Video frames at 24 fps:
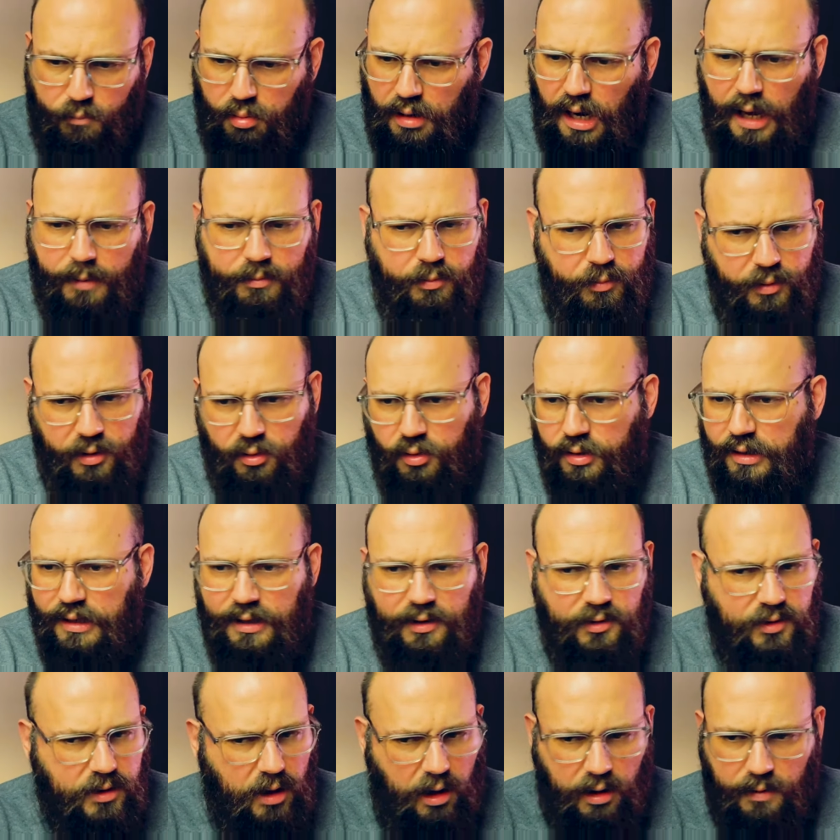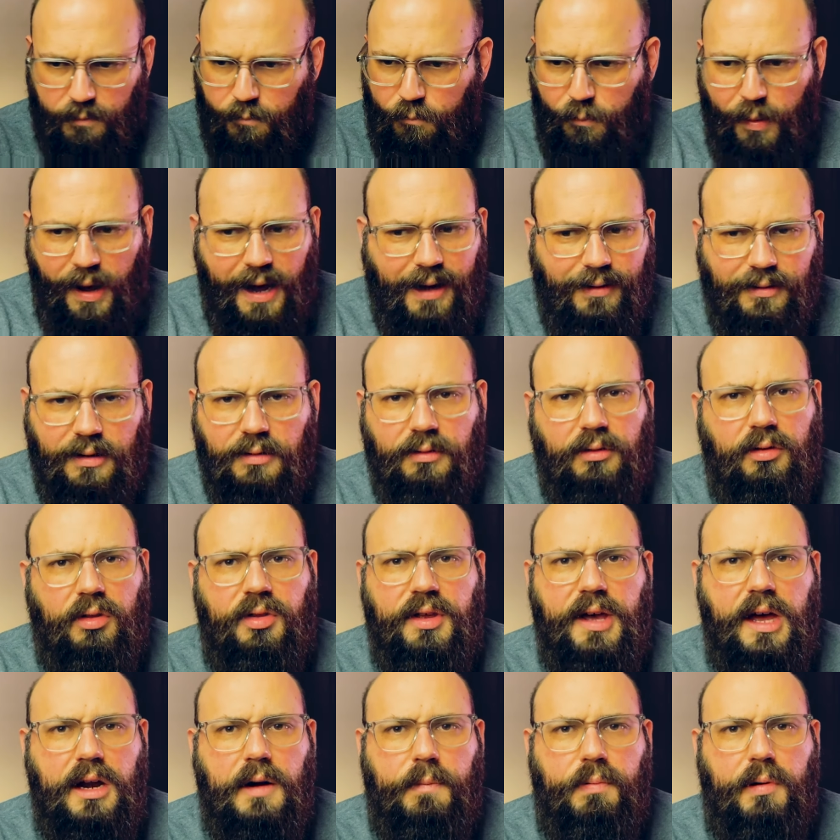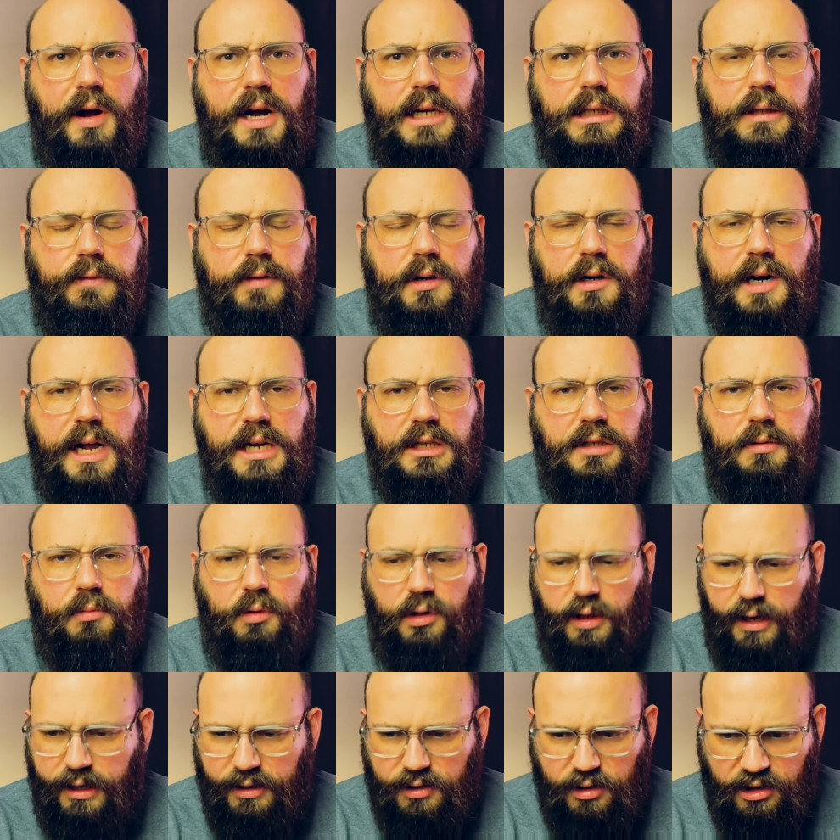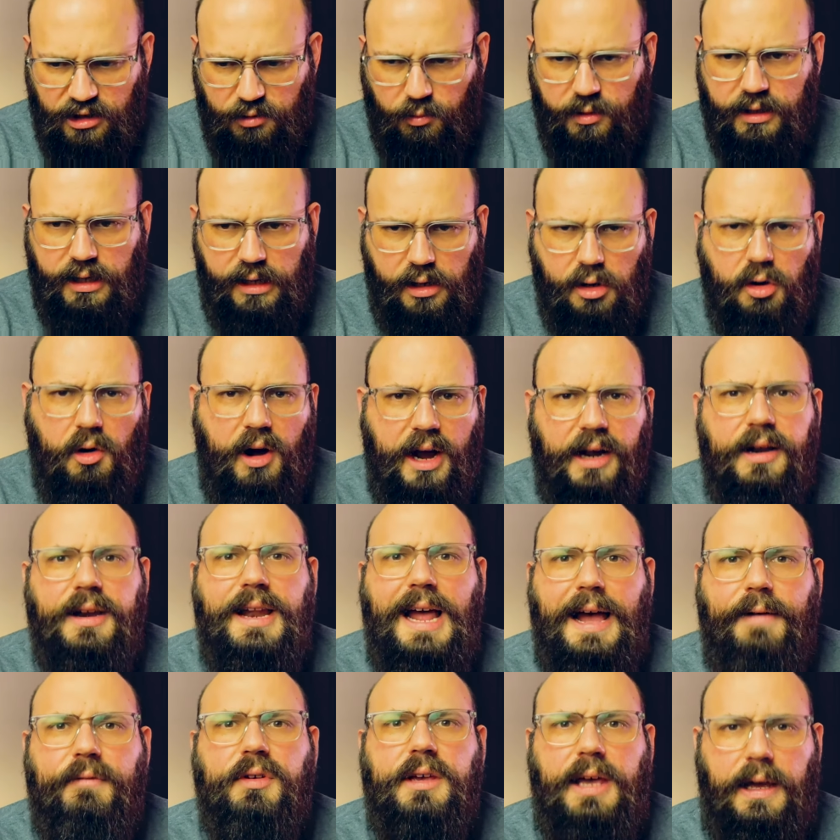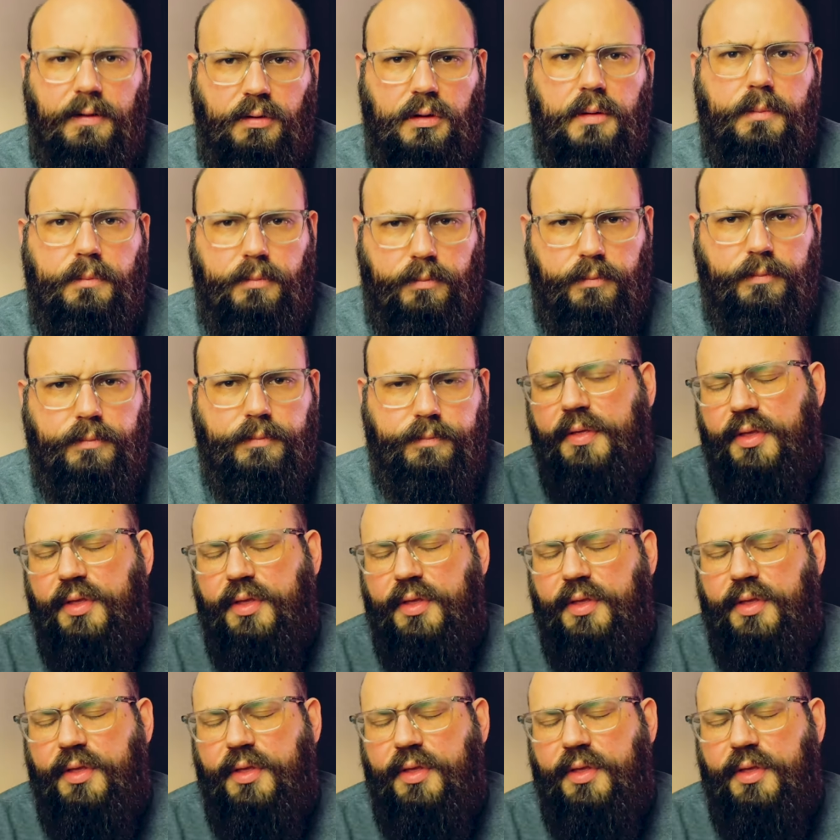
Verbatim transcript: probabilities are baked into the enterprise of international relations and we need to know how to navigate them.